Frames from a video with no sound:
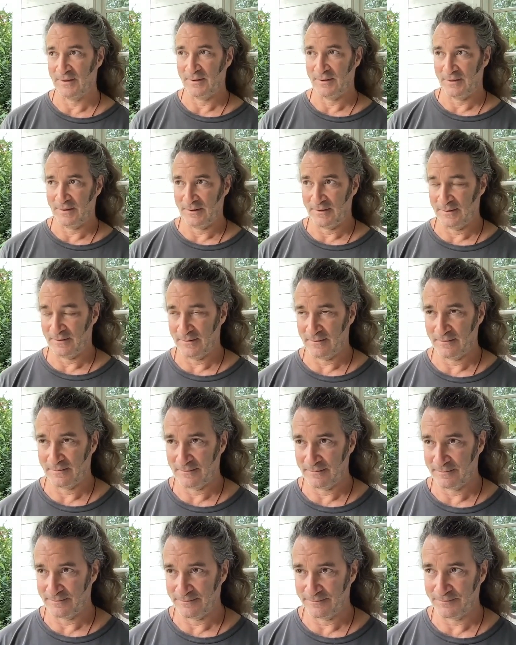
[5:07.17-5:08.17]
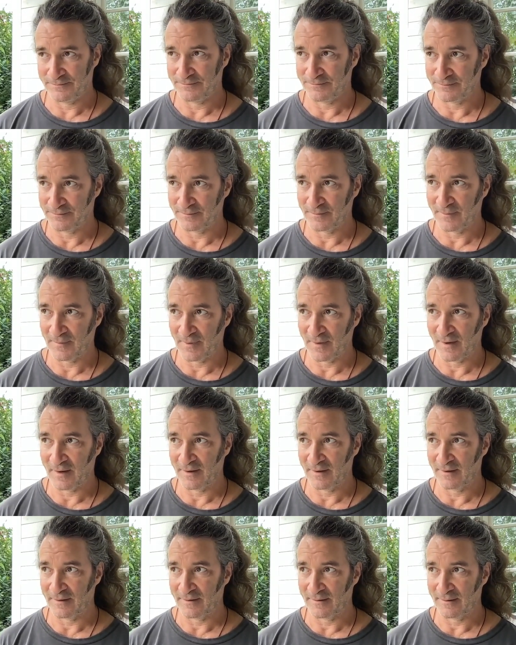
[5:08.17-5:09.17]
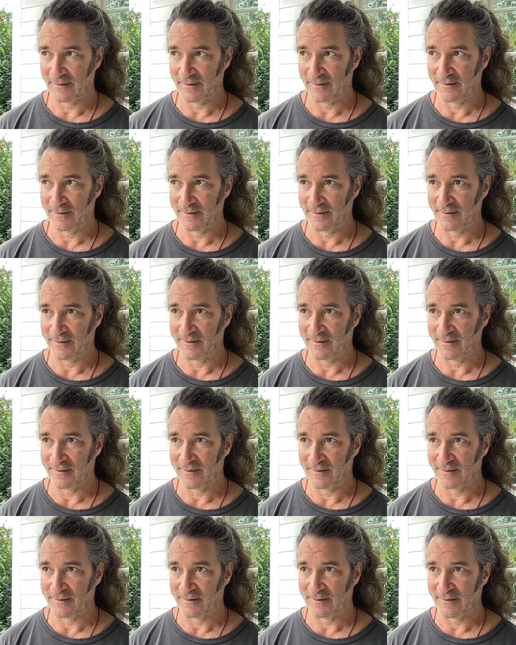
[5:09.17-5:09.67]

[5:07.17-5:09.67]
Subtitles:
Nobody speaks.